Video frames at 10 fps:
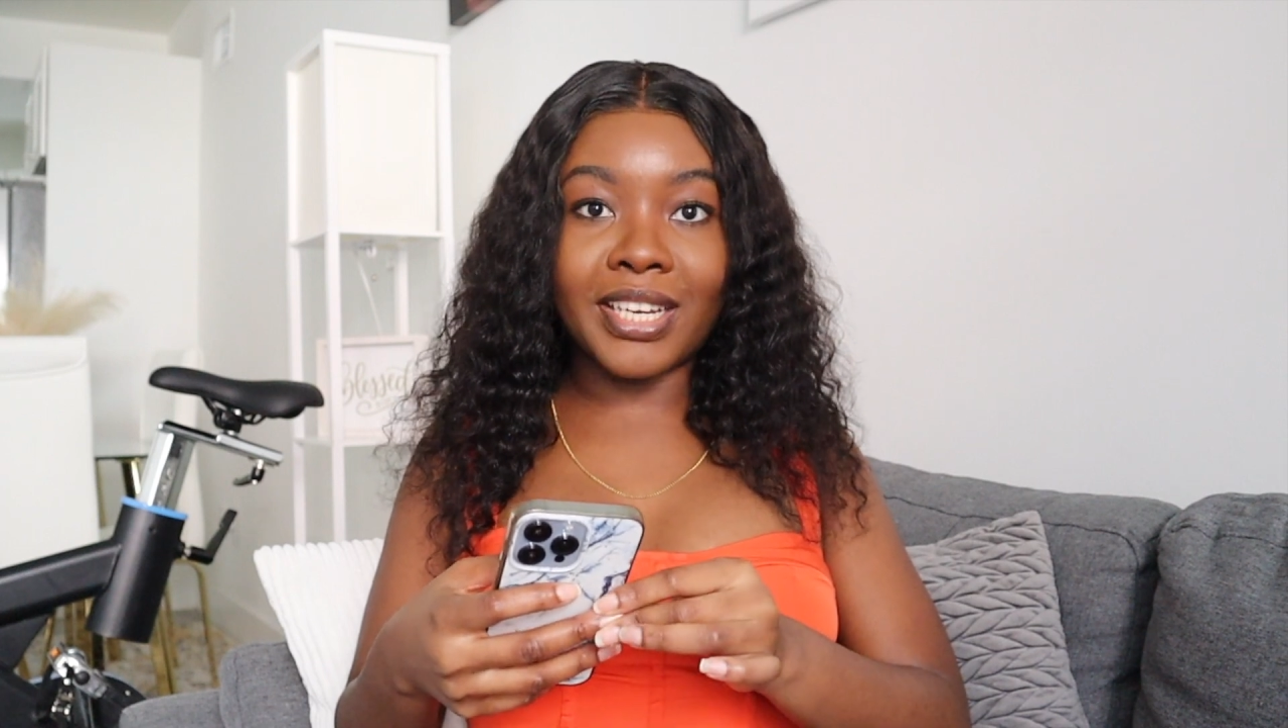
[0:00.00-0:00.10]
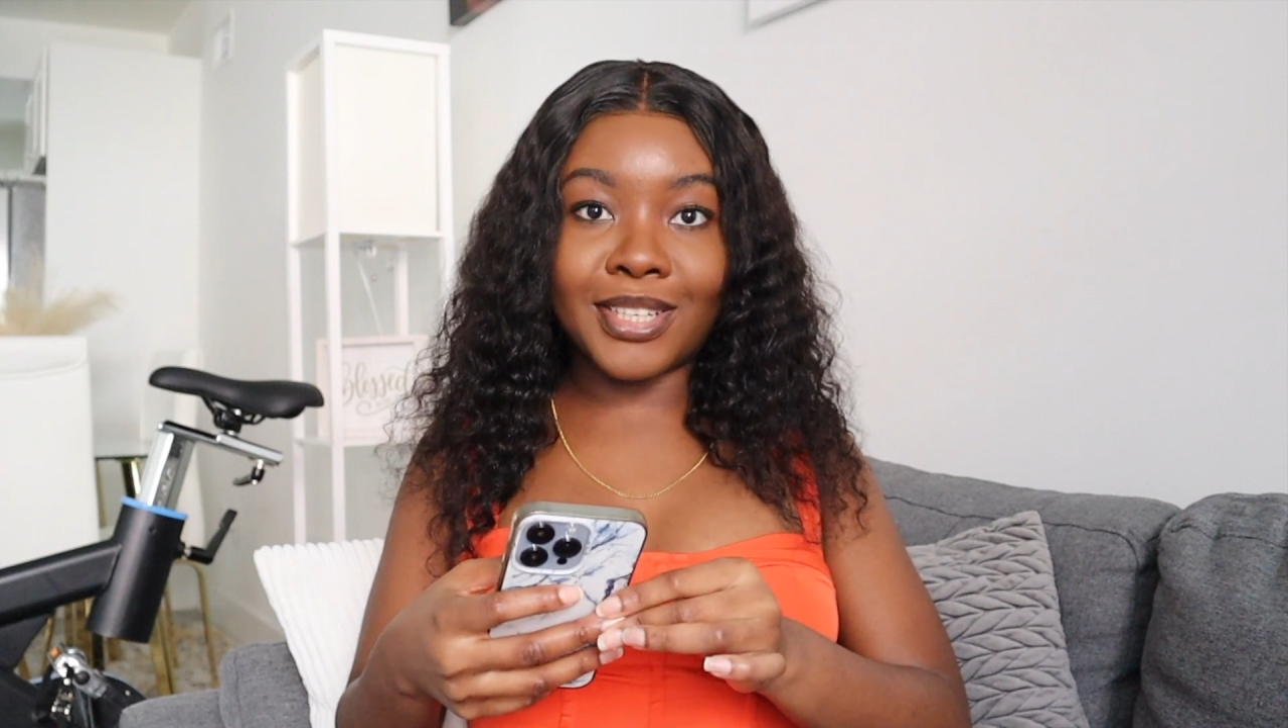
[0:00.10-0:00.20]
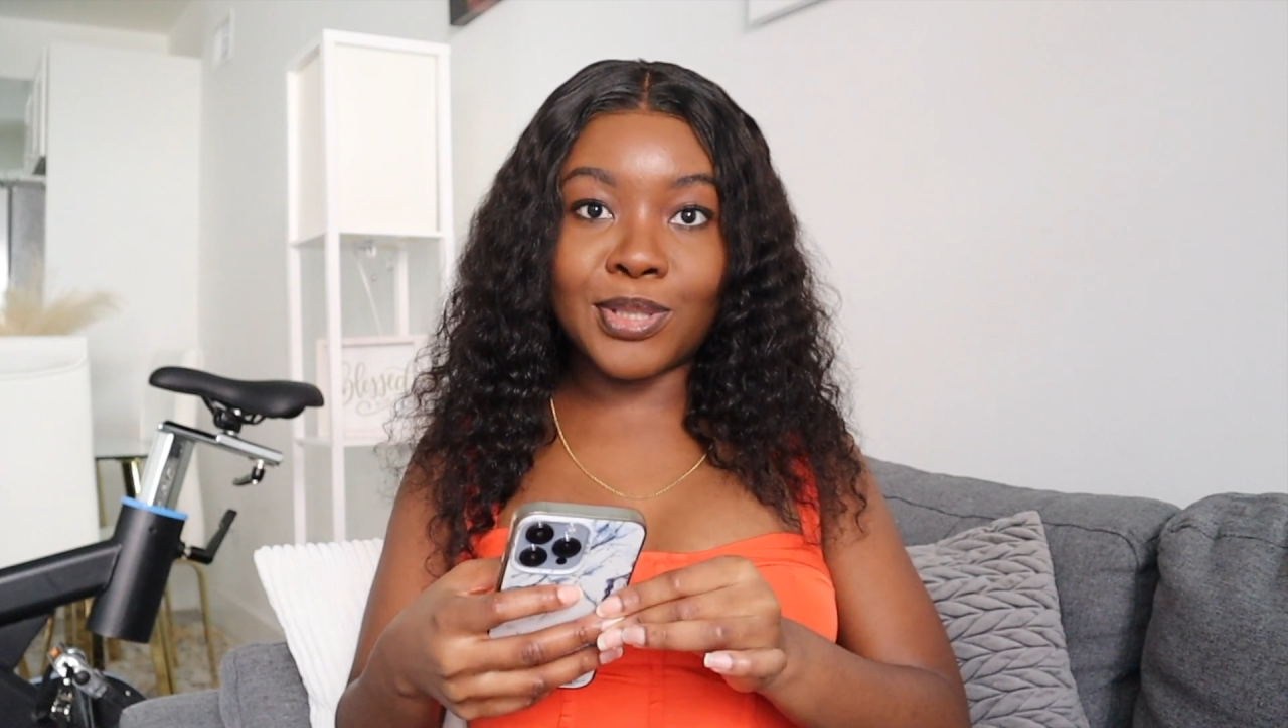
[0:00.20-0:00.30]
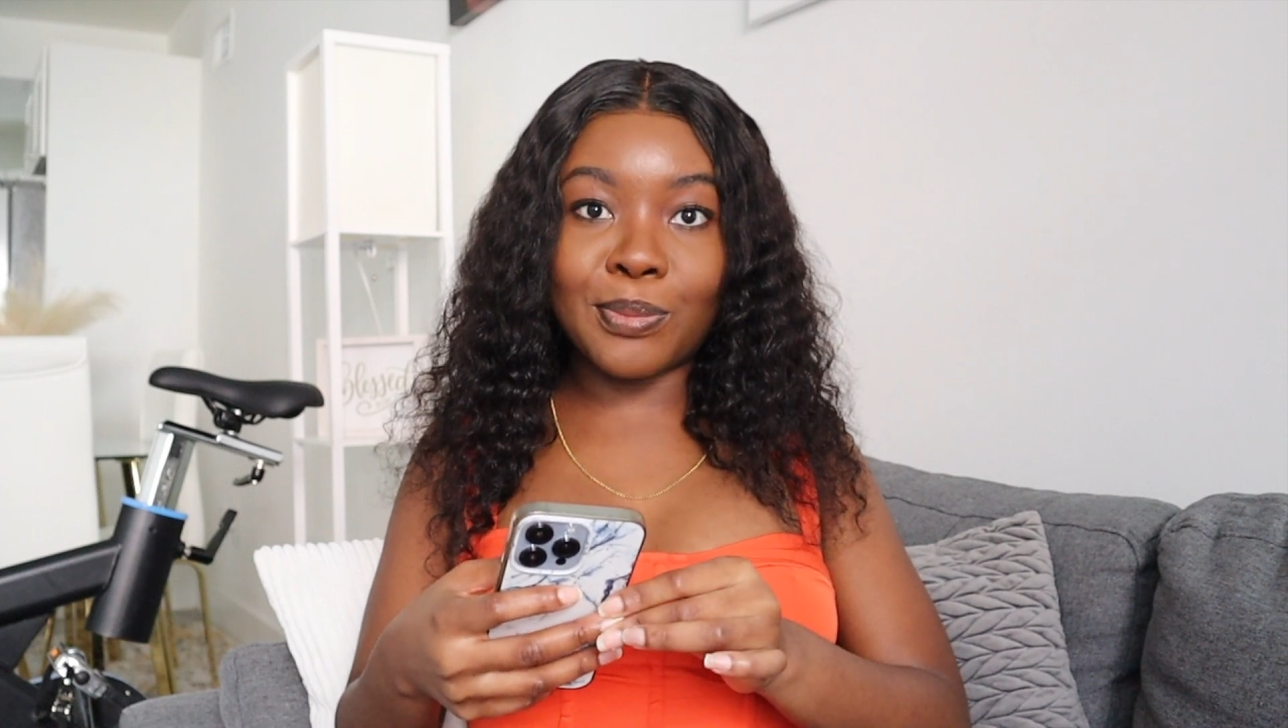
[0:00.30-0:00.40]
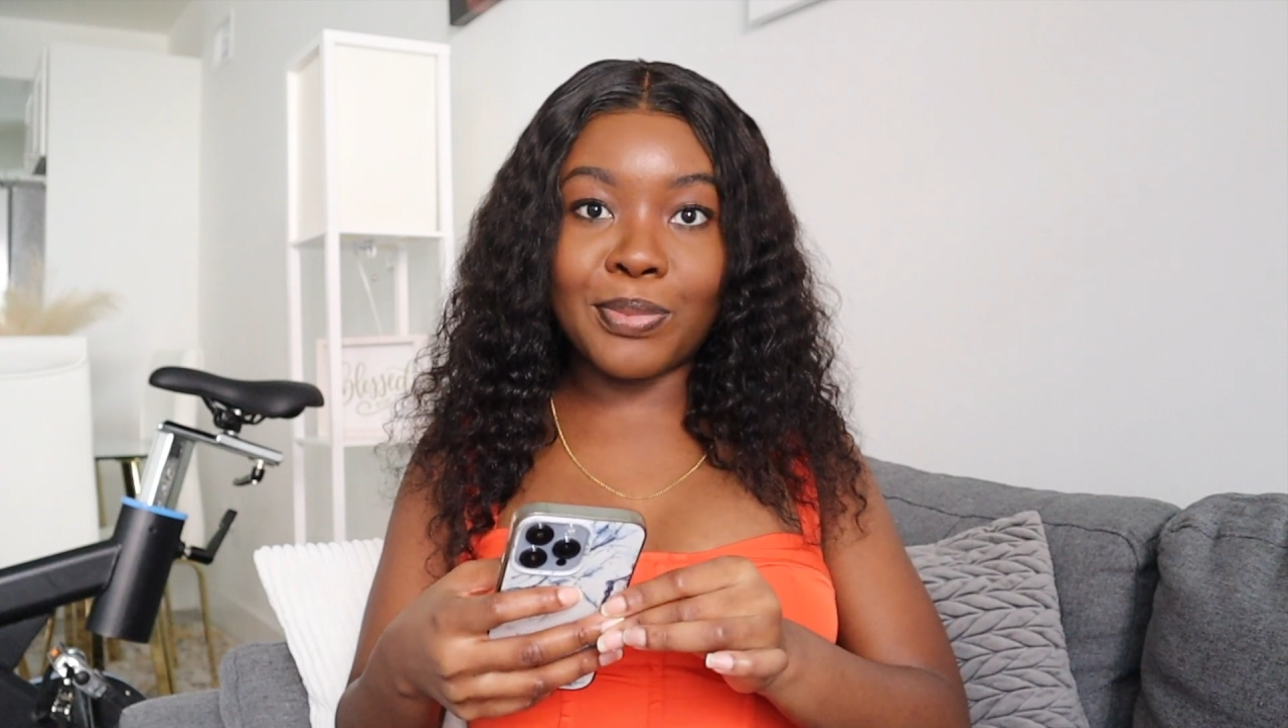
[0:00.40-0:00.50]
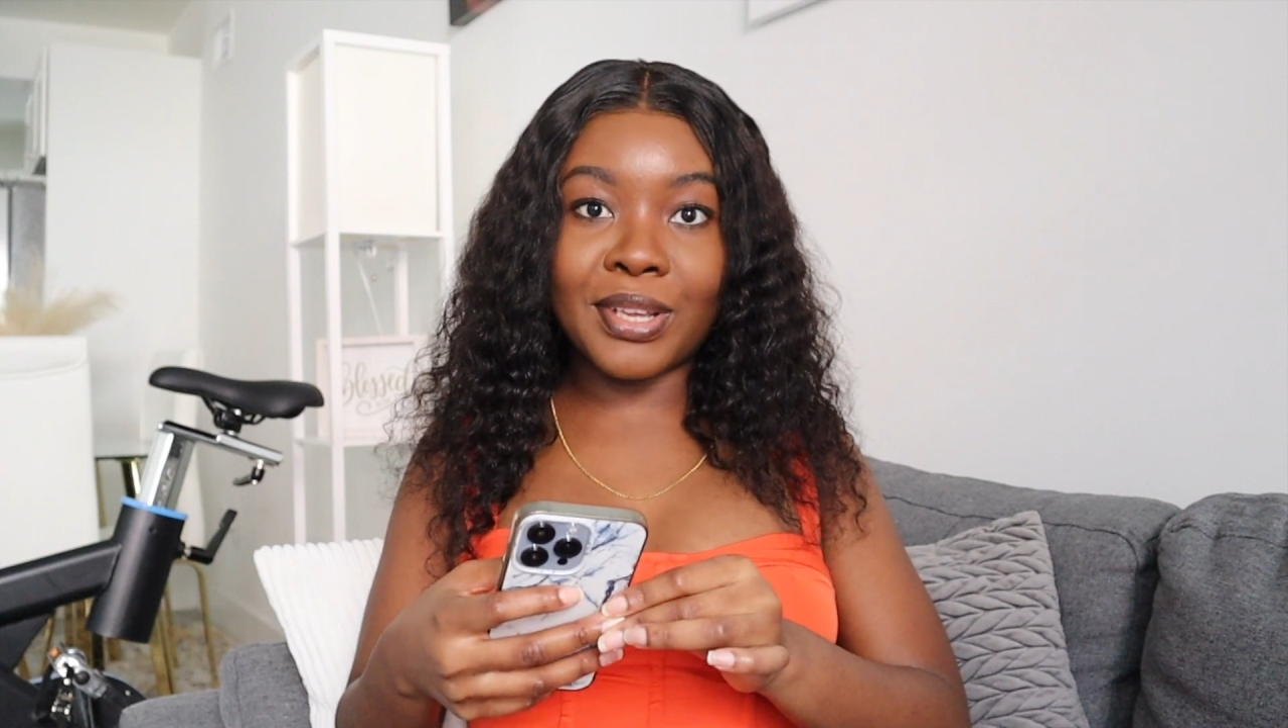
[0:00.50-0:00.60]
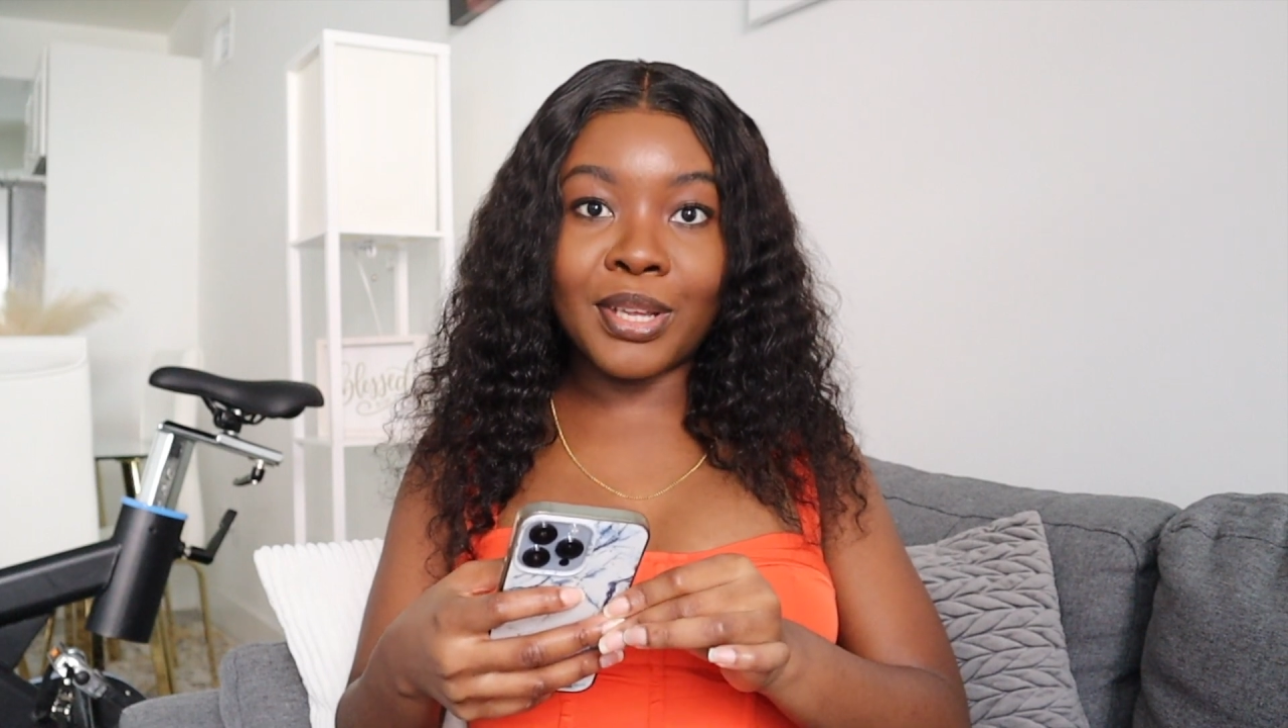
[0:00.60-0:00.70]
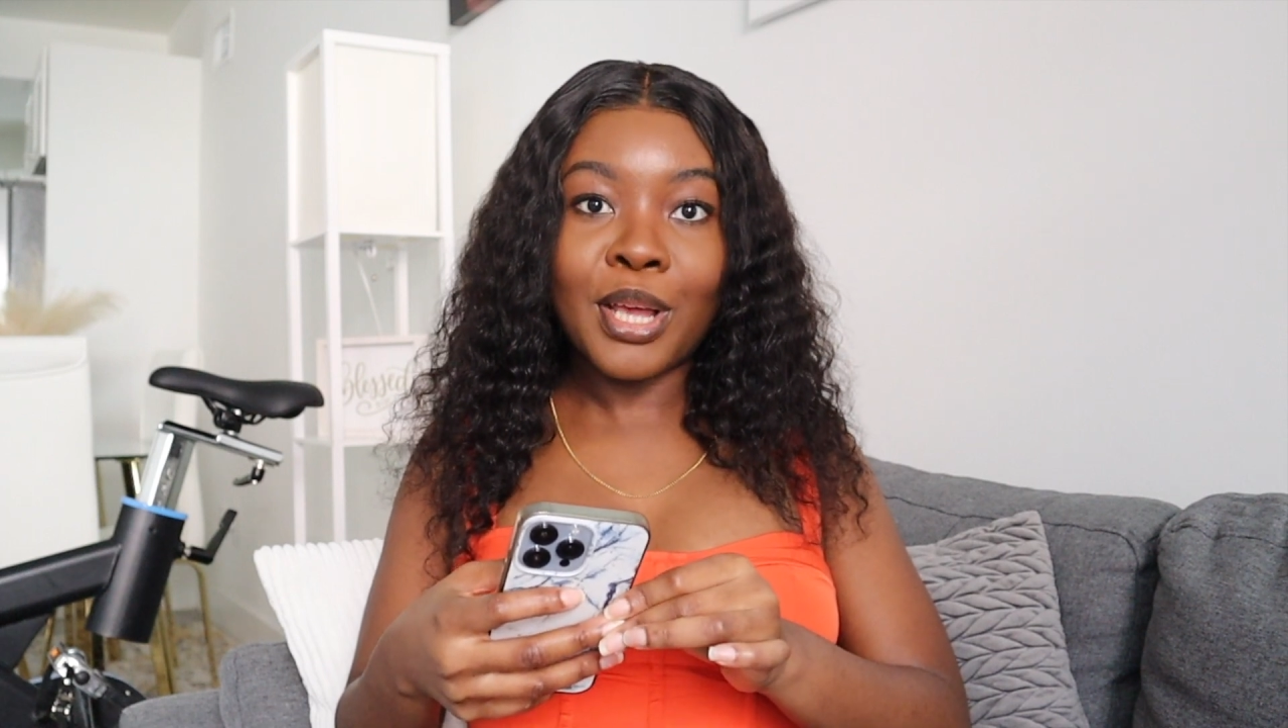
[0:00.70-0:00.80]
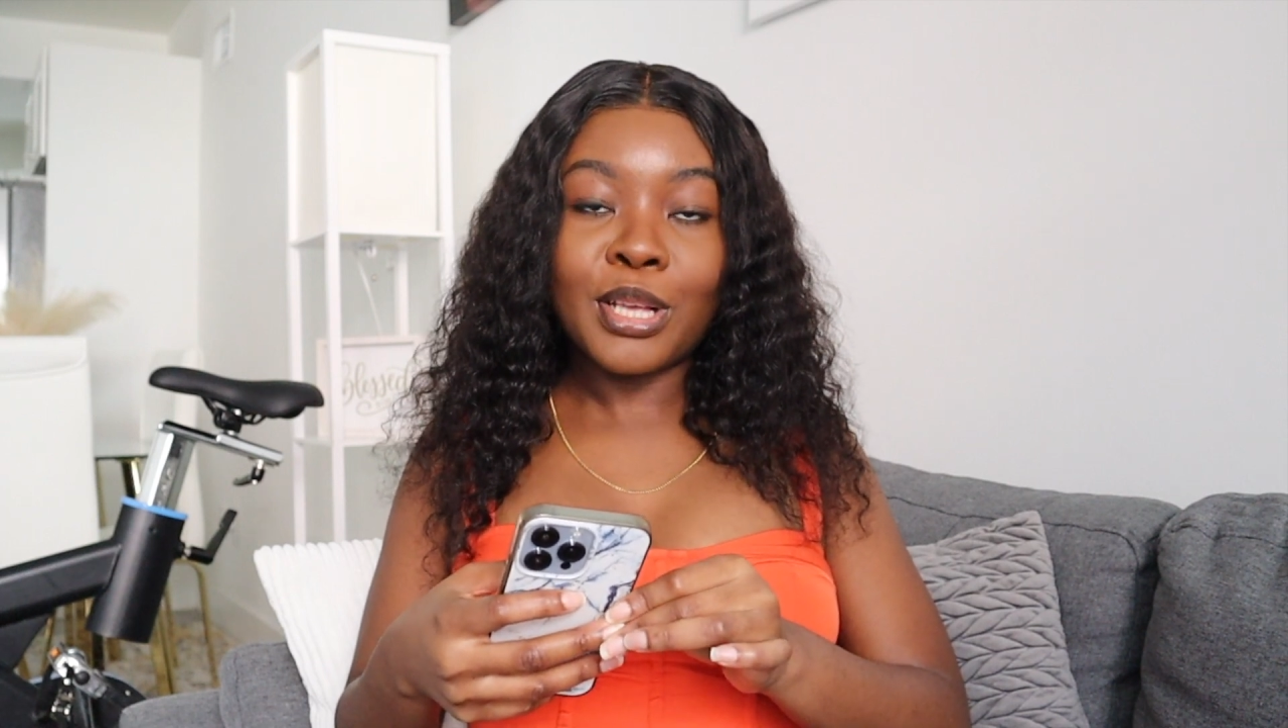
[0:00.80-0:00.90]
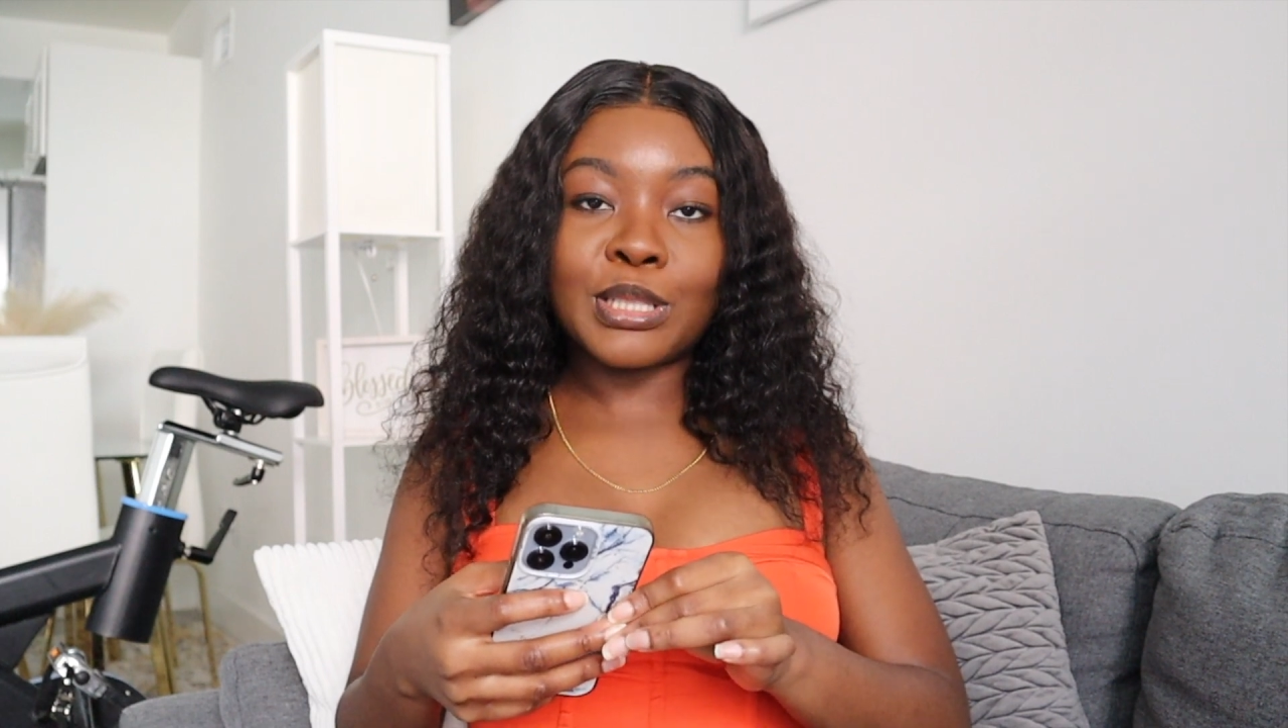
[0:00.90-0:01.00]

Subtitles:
need to be.